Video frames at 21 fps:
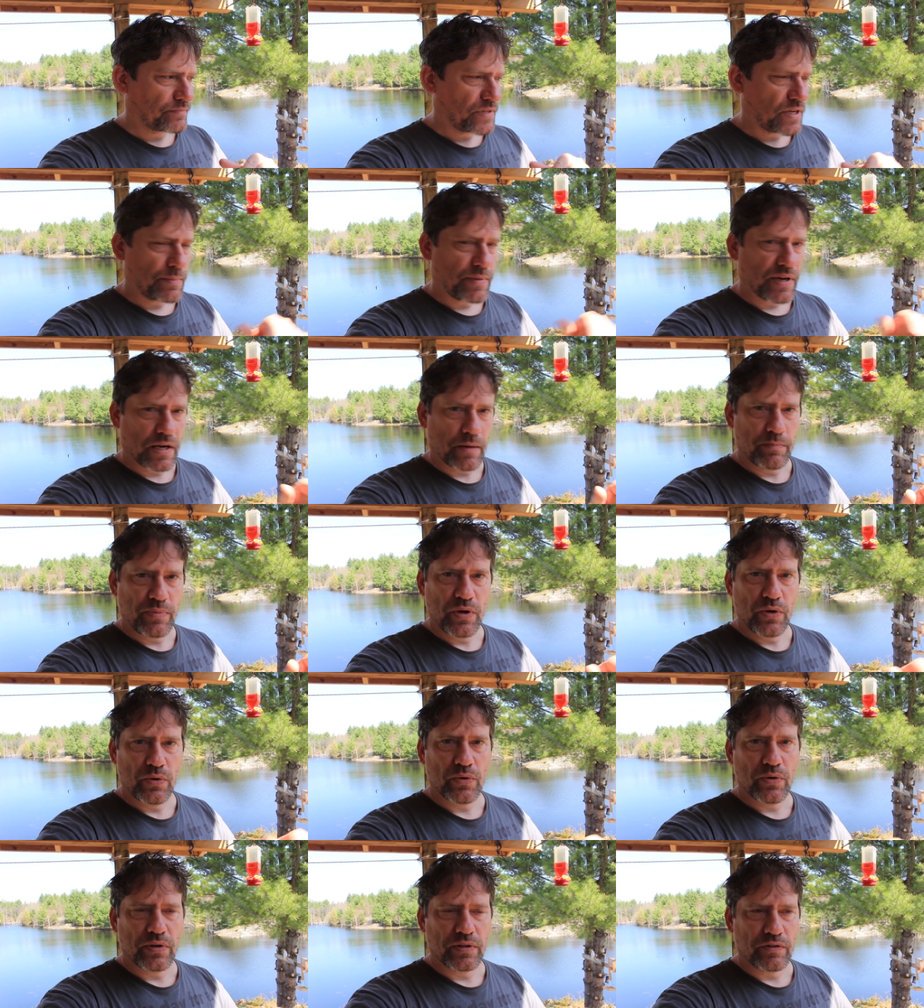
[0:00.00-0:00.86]
Say my
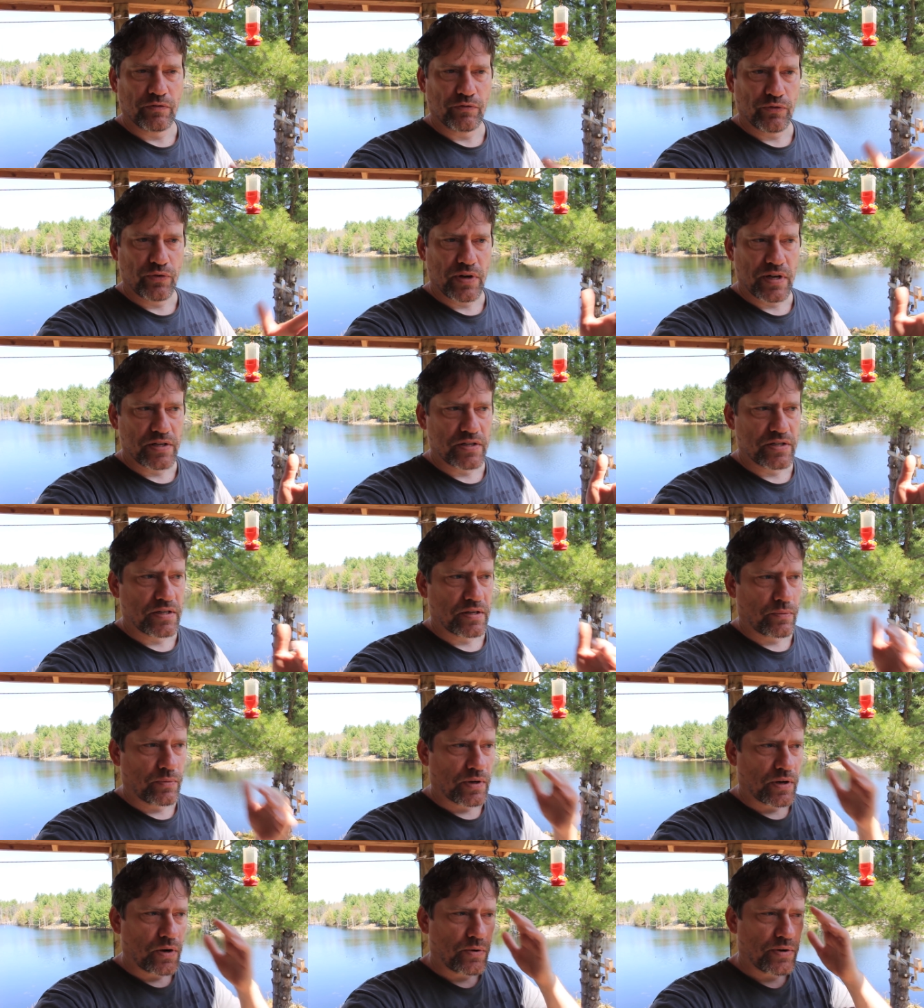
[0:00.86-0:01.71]
computer and the fridge,
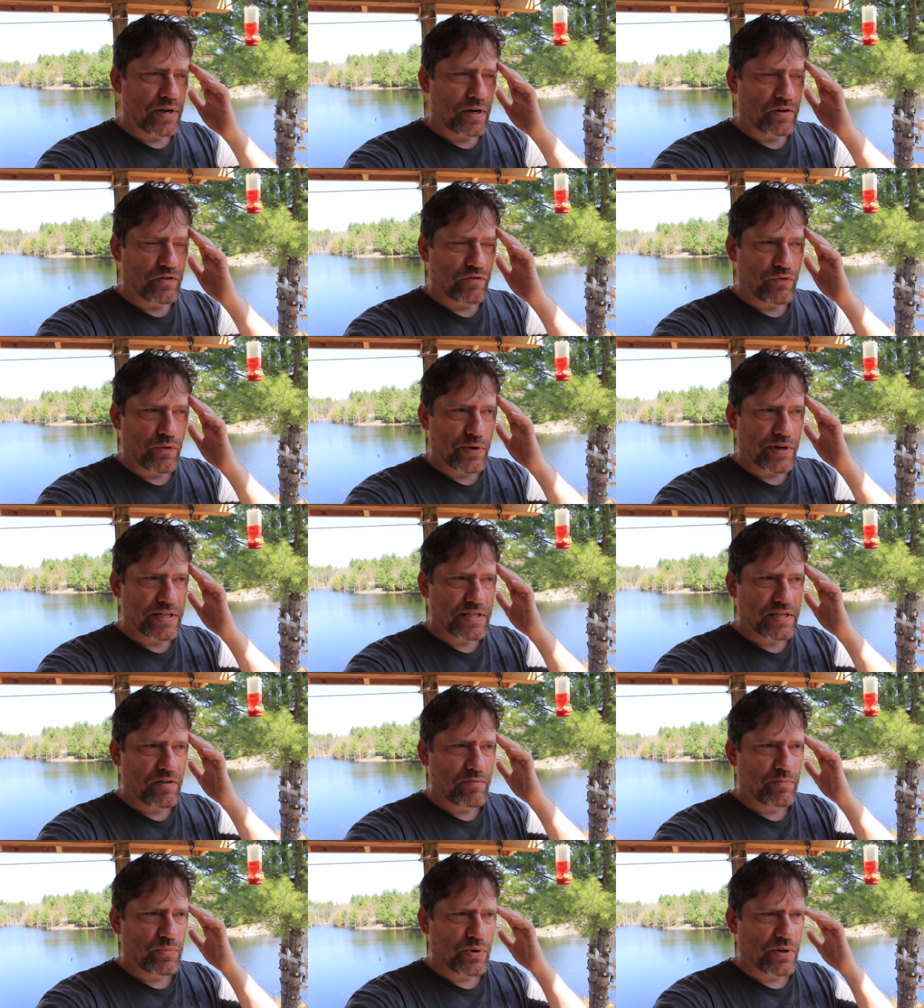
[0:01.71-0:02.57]
it would go down to
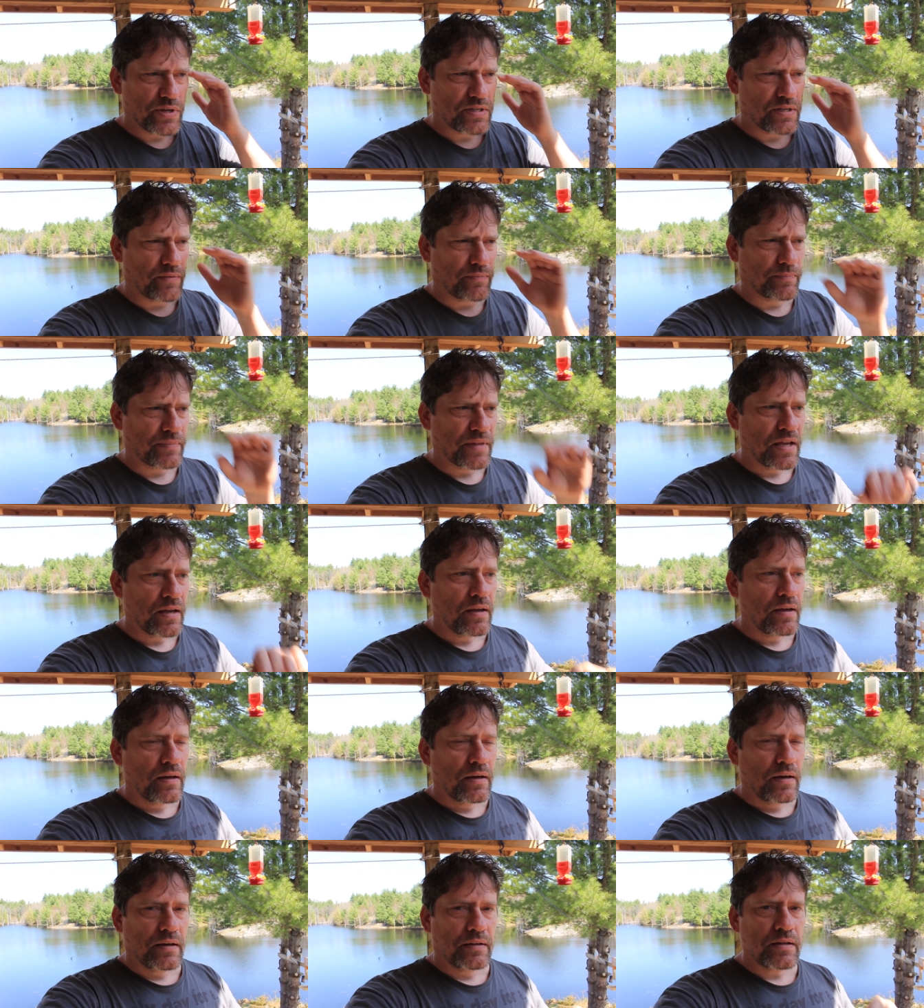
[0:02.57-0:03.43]
47.7. And
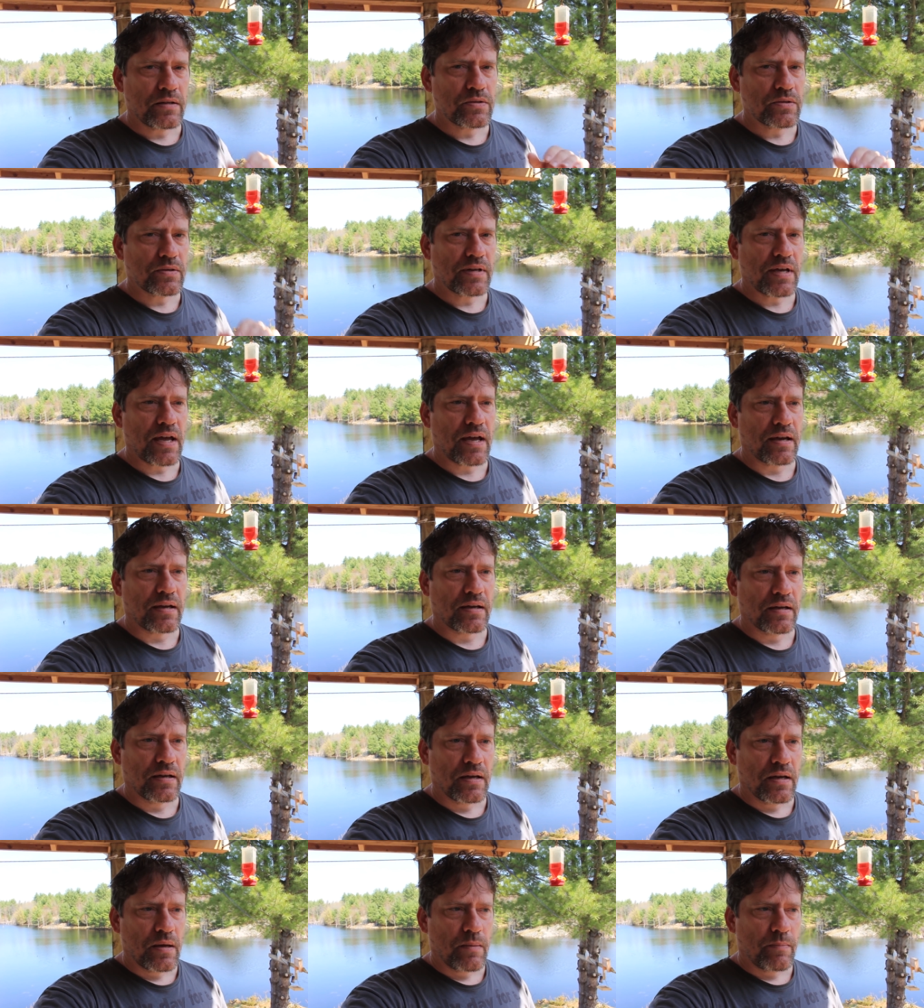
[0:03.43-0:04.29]
that's okay,
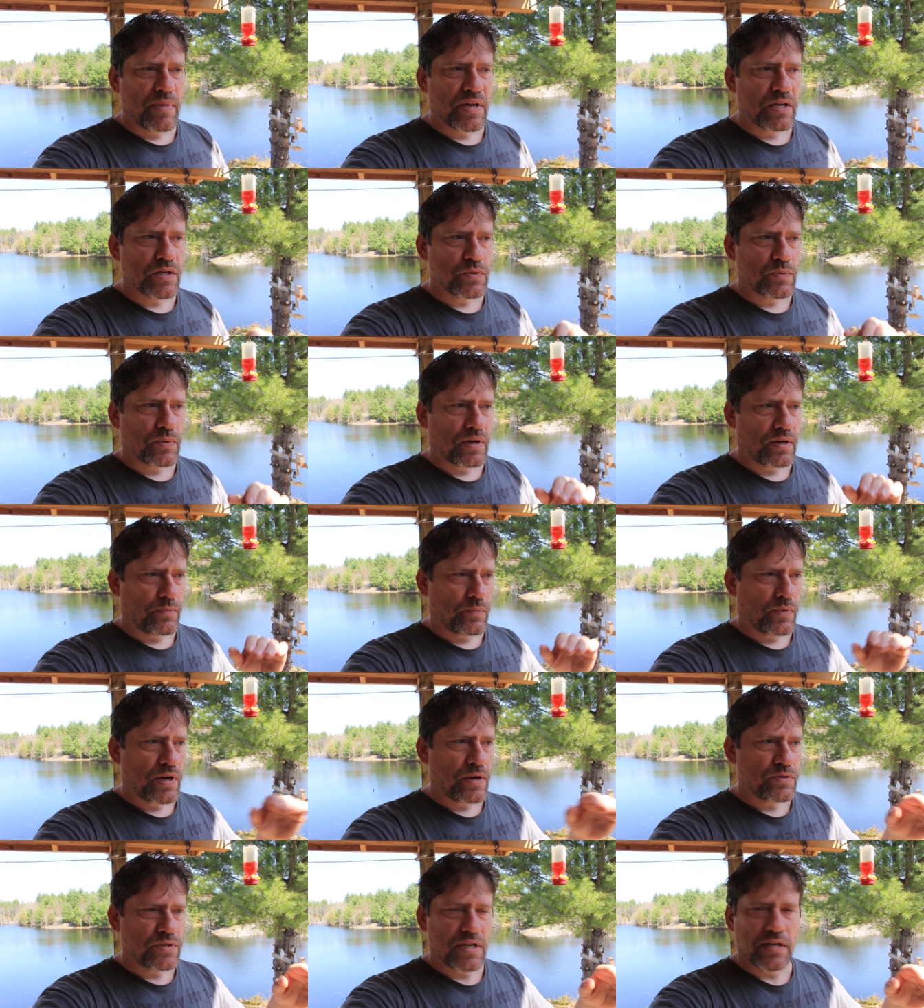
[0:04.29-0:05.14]
because when,
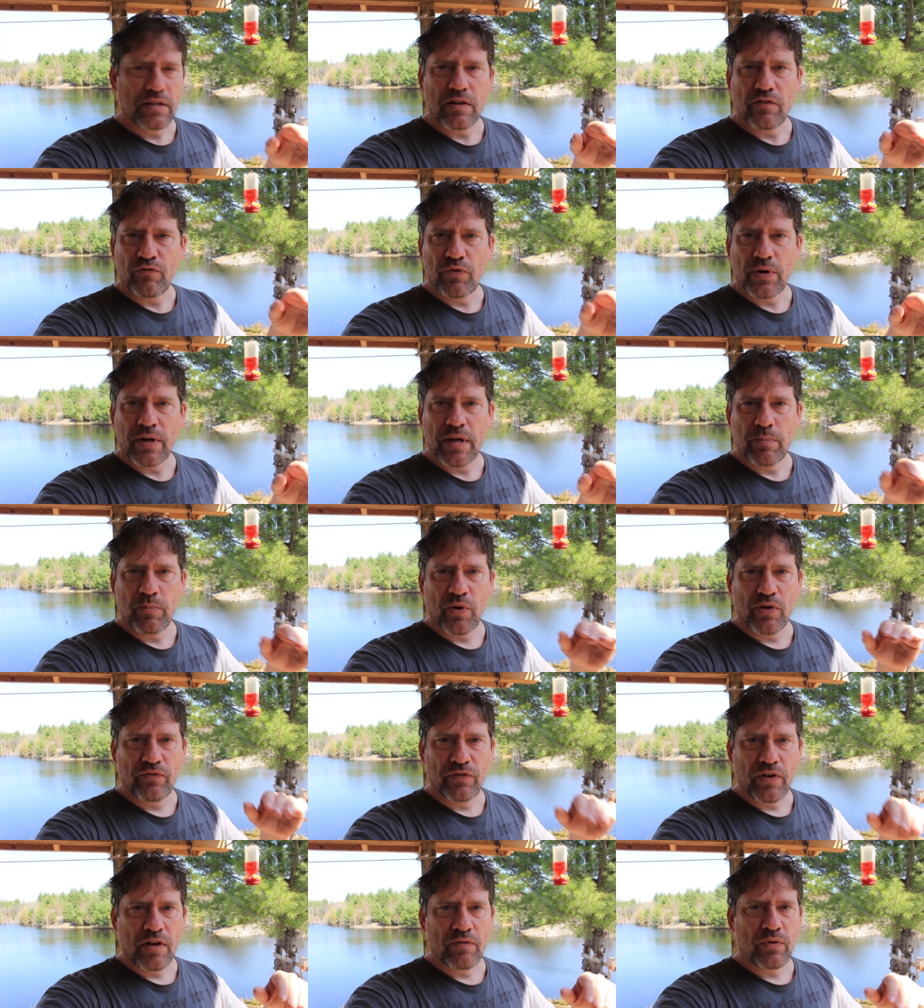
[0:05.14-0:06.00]
when I'm saying that
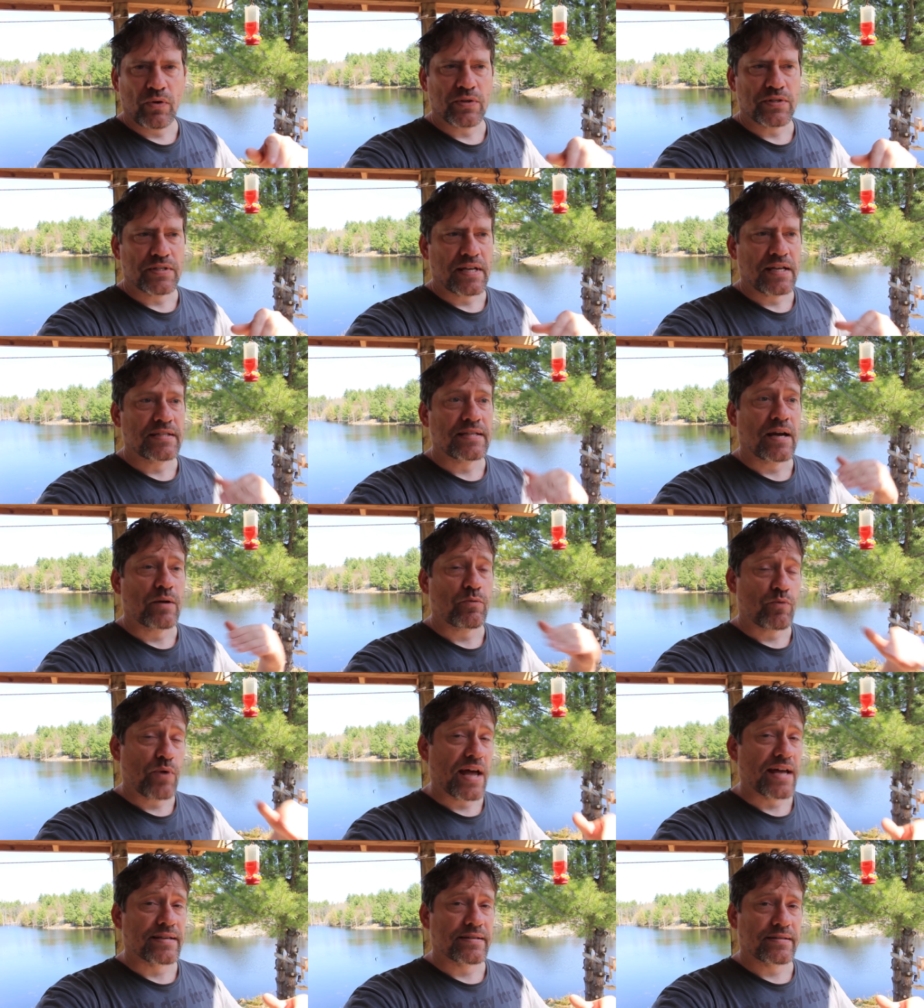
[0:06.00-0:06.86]
48.5 volts, that's at
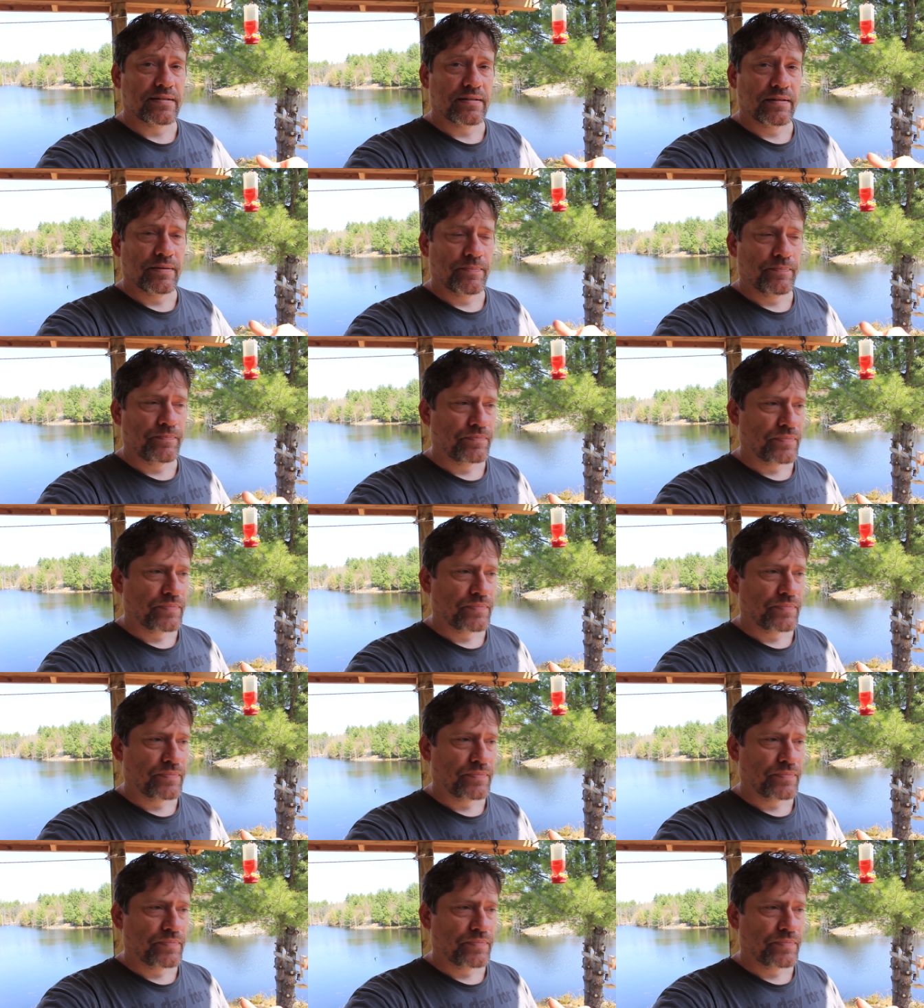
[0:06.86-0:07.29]
rest.